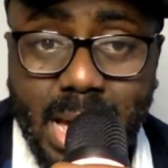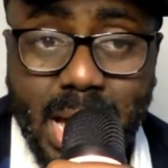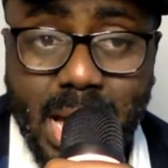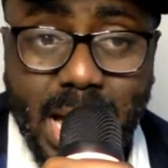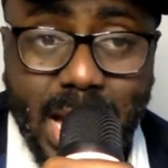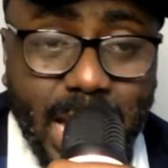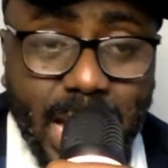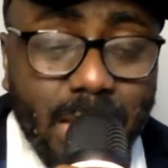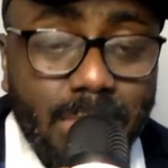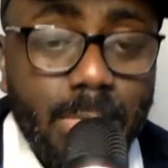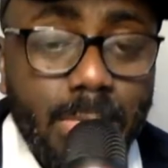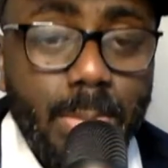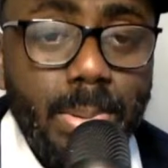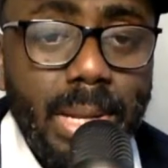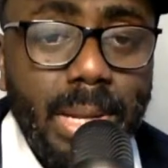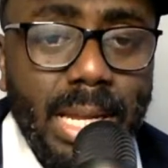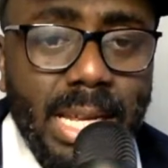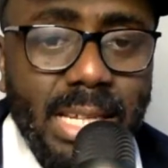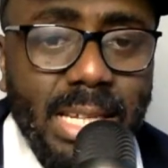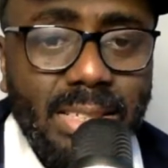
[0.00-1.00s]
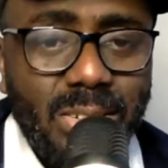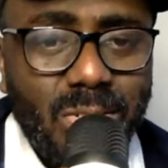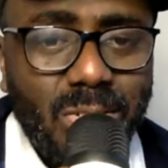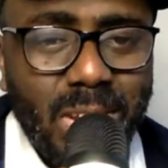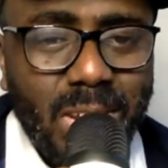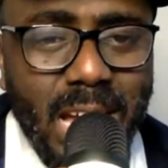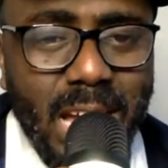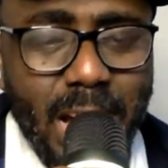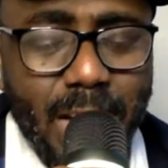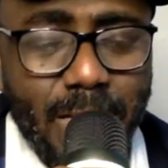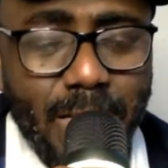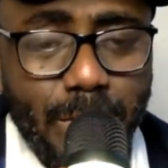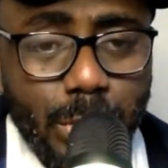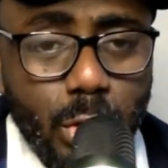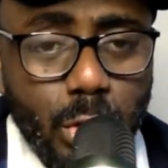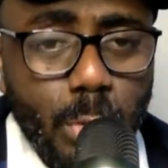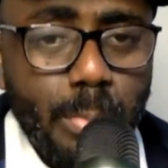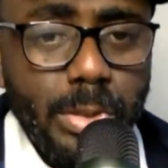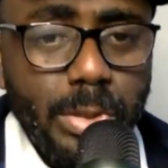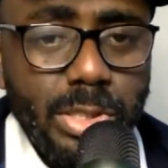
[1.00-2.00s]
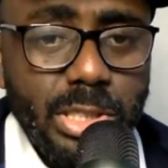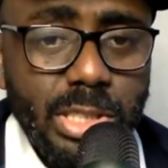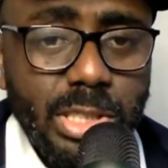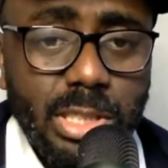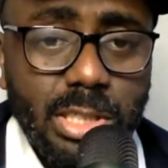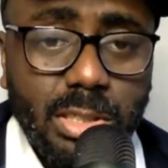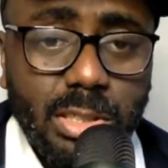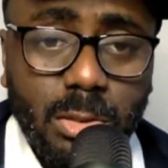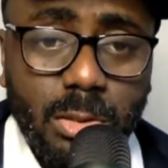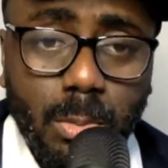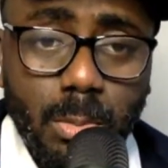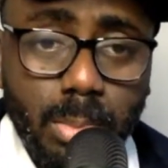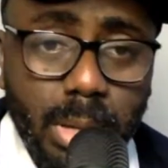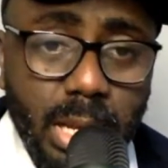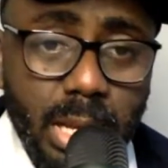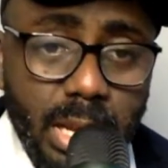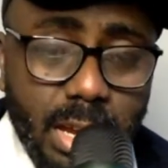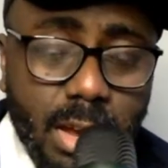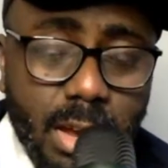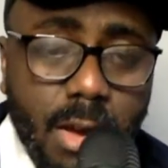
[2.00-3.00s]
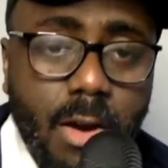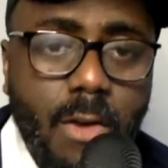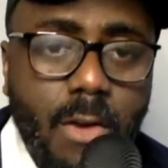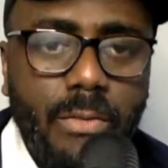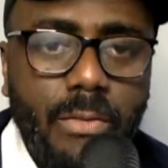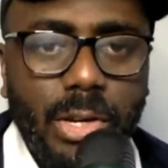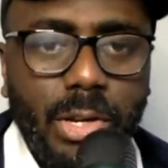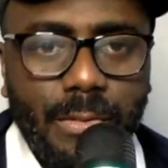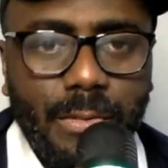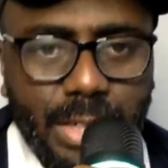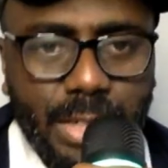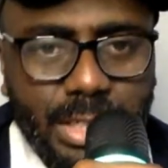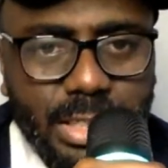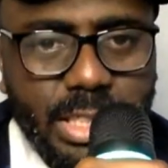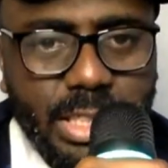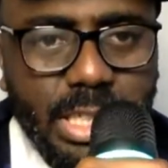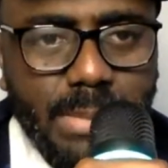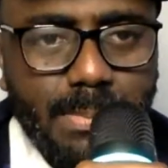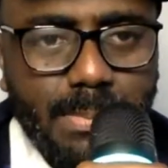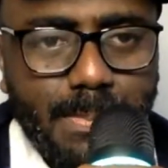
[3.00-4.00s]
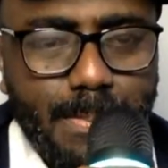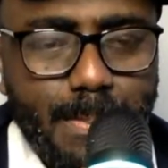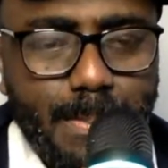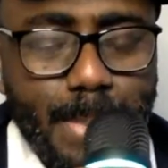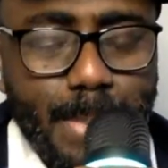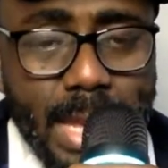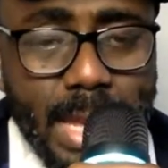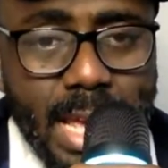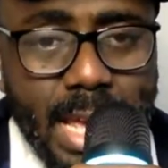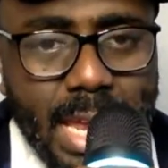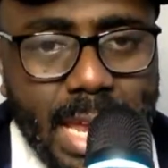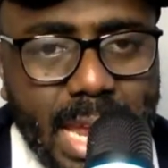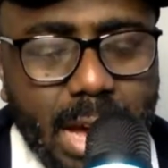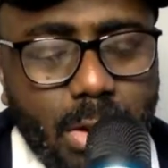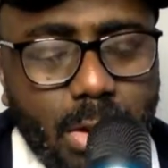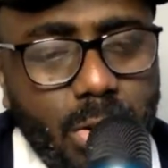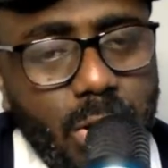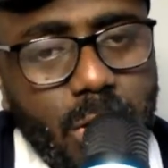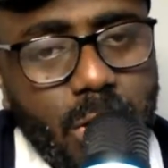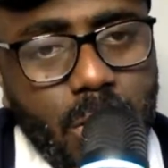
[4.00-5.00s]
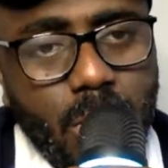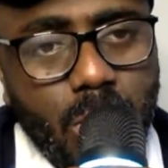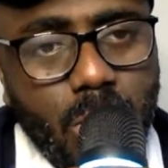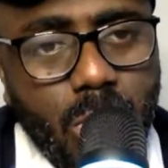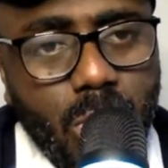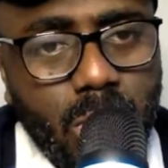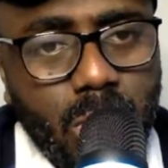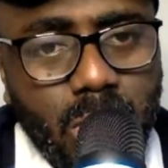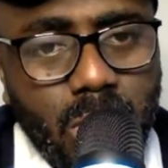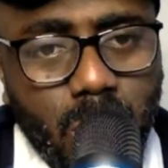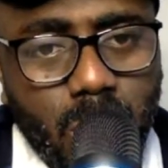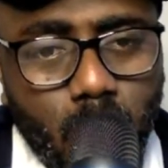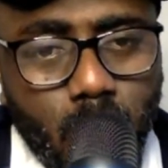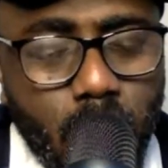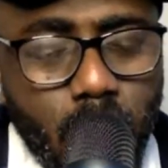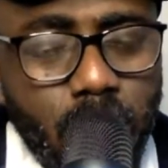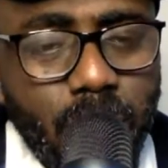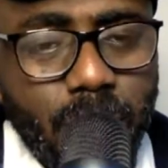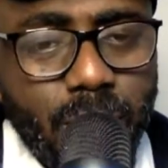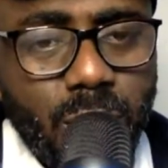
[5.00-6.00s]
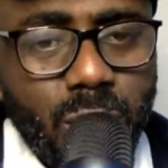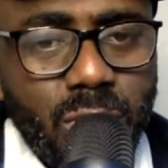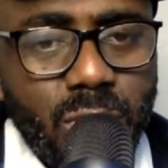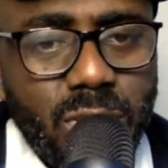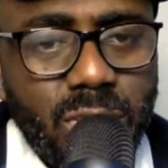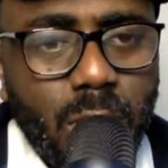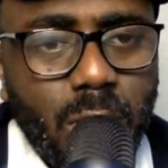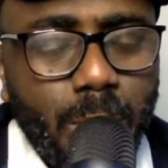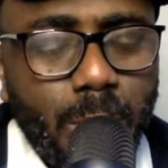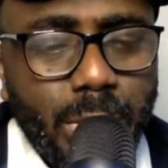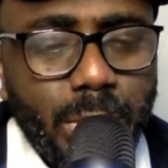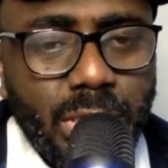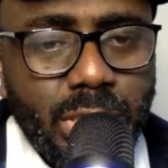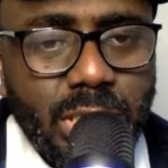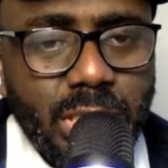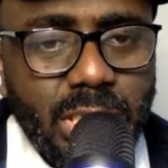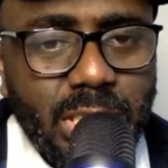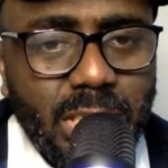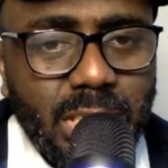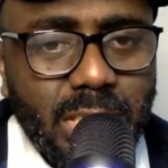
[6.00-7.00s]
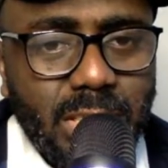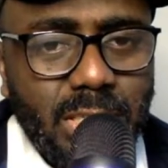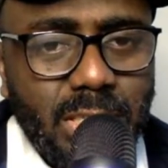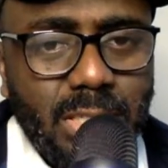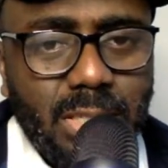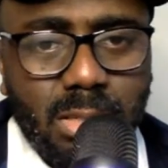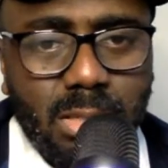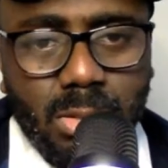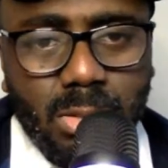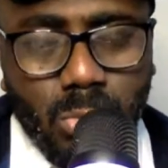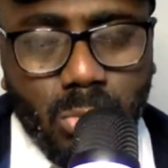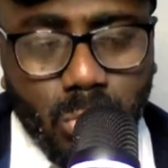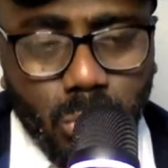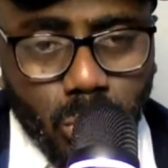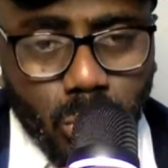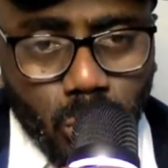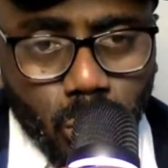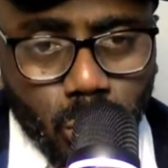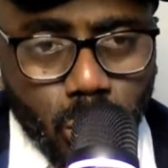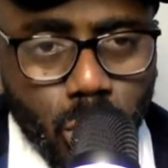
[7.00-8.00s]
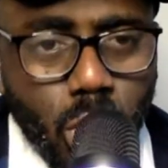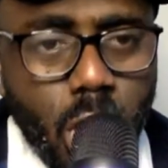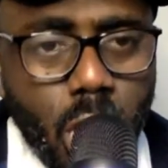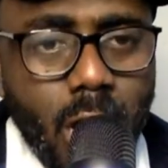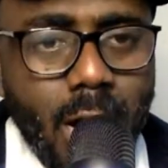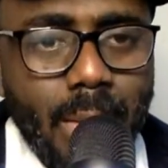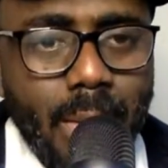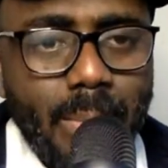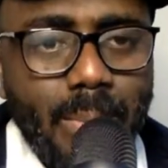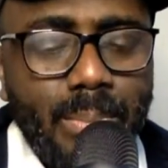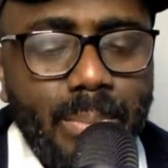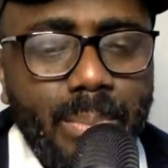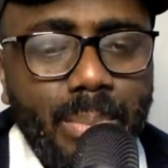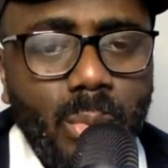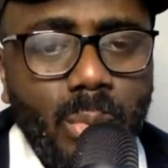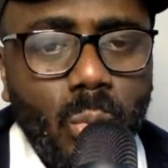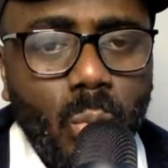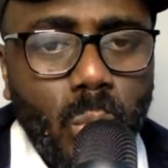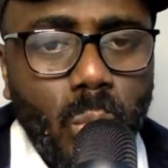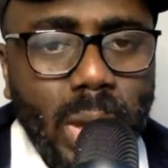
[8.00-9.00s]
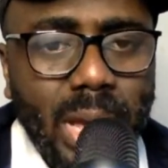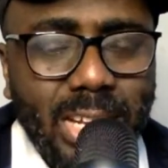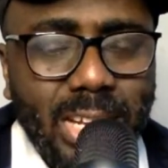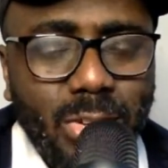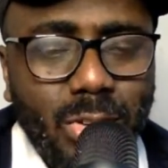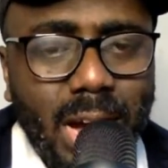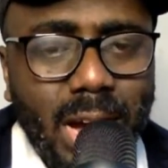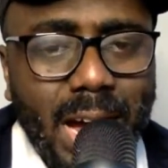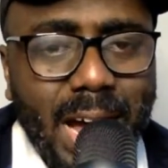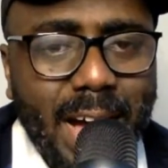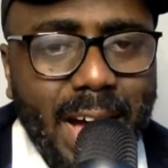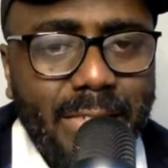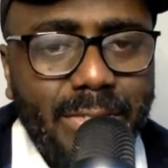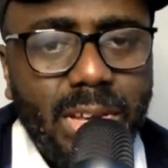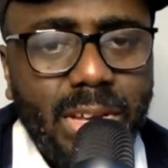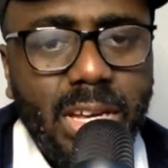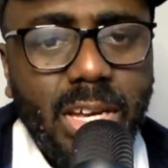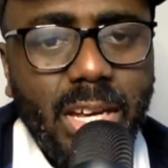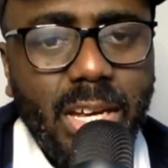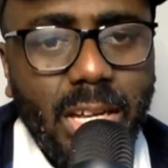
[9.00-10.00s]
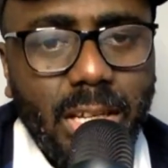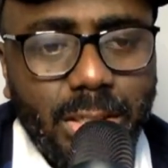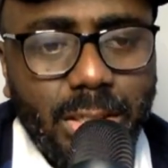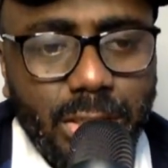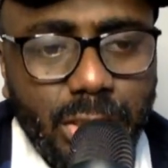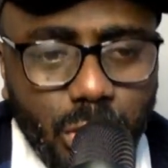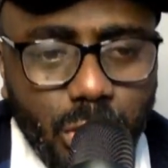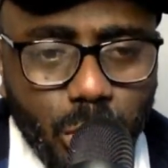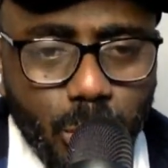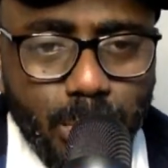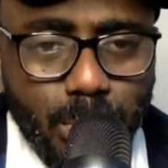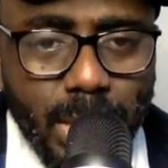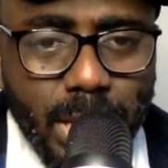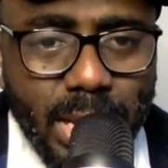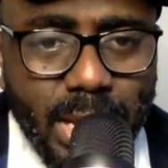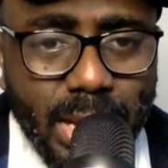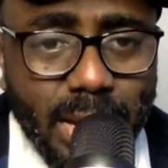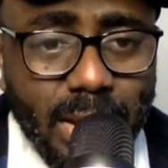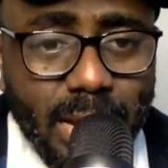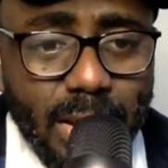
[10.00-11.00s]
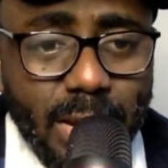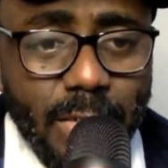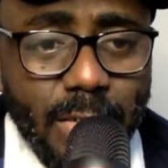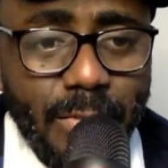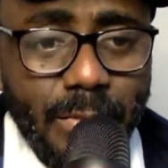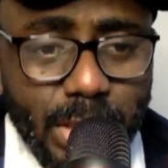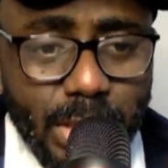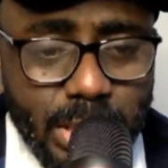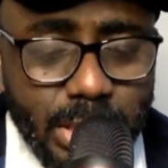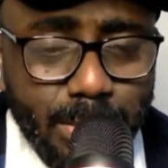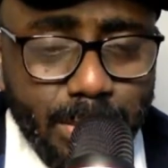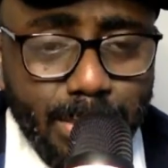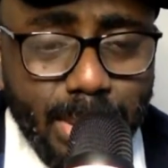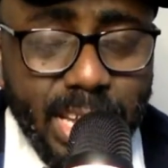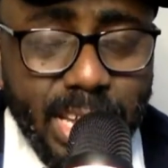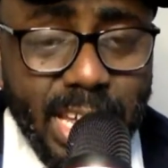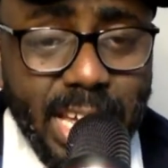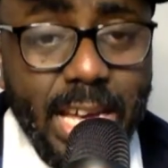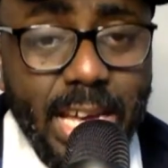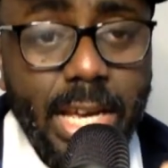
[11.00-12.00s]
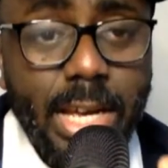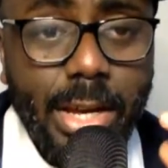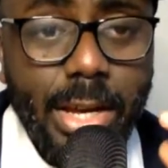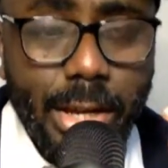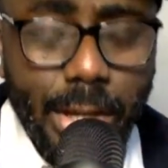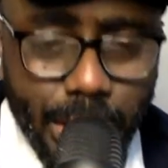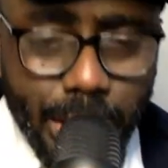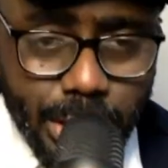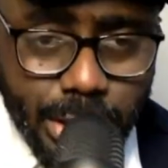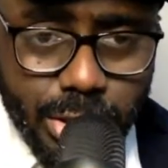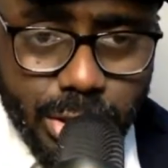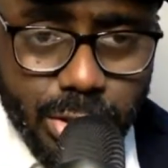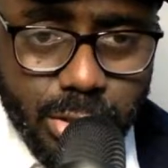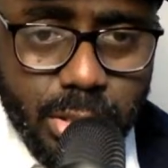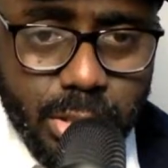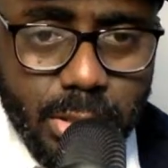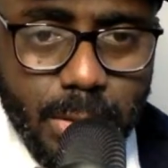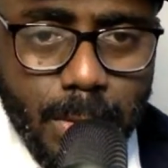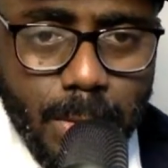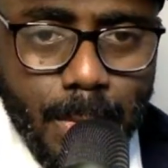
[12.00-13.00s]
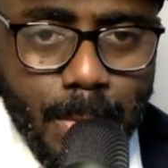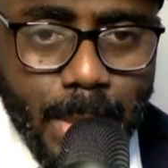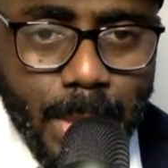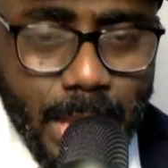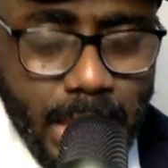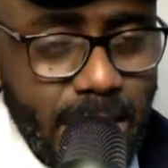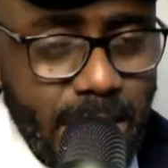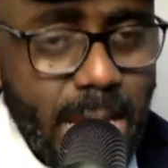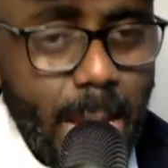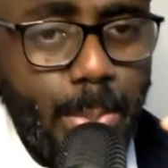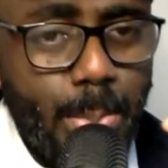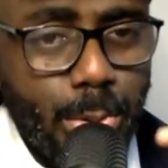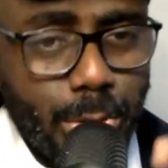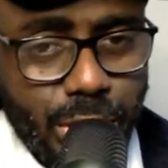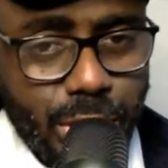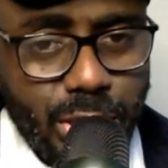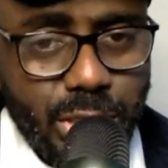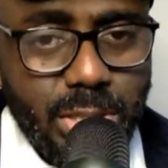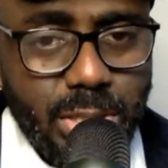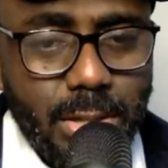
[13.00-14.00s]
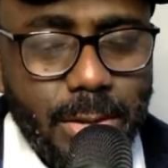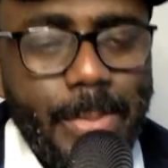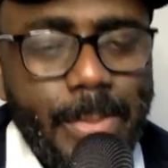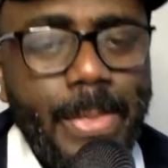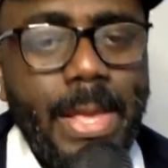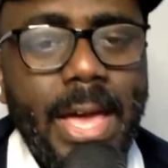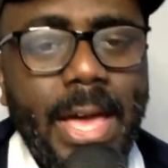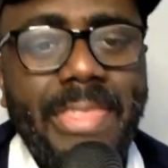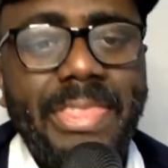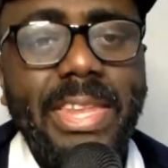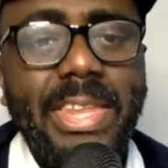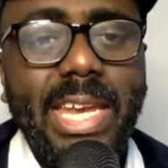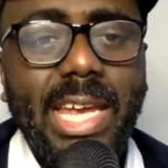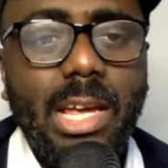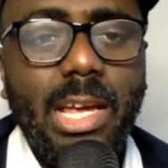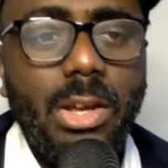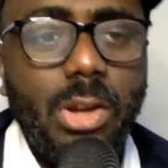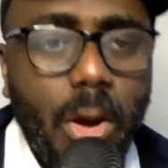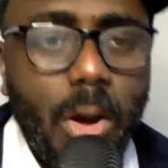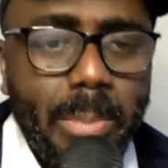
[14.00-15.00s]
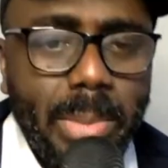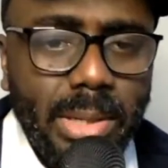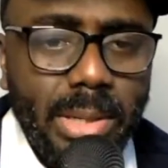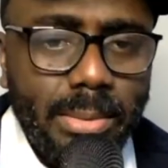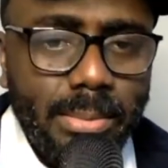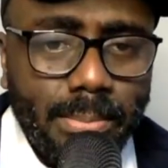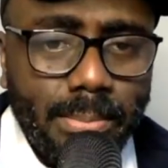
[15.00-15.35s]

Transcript: academy players only have few opportunities to play for the first team. Now, one of those opportunities would come when you have a senior player, a first team player, injured in their position, and then they can come in.